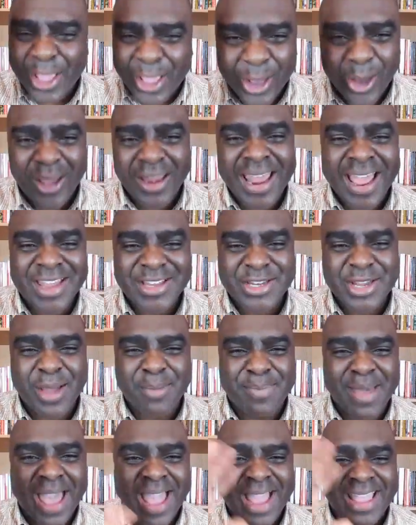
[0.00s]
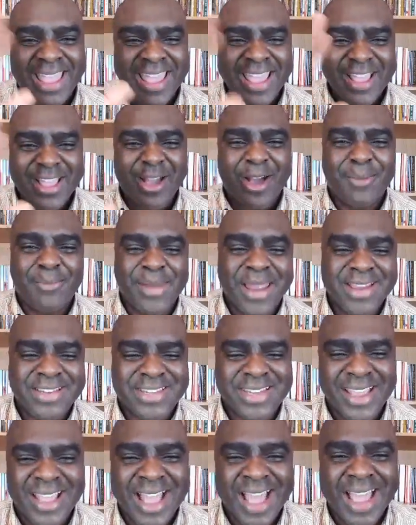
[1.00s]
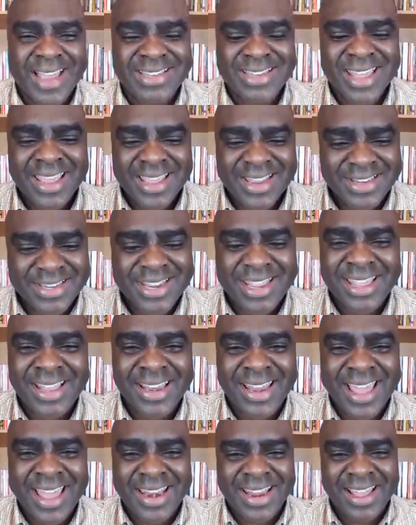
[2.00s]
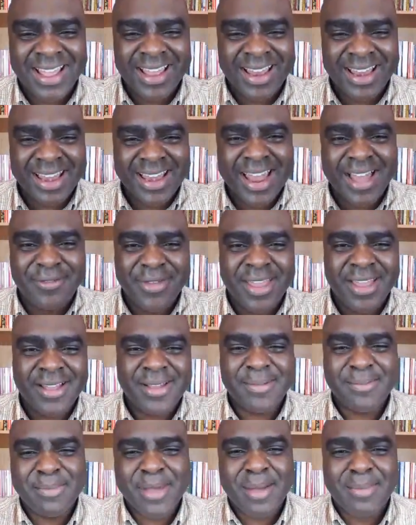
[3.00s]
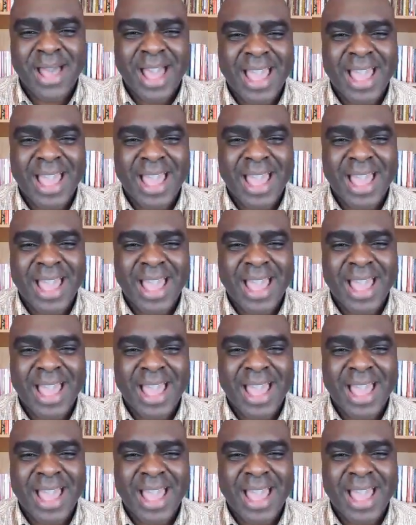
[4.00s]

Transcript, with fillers: God has your back. God bless you guys. See you later. Love you. Bye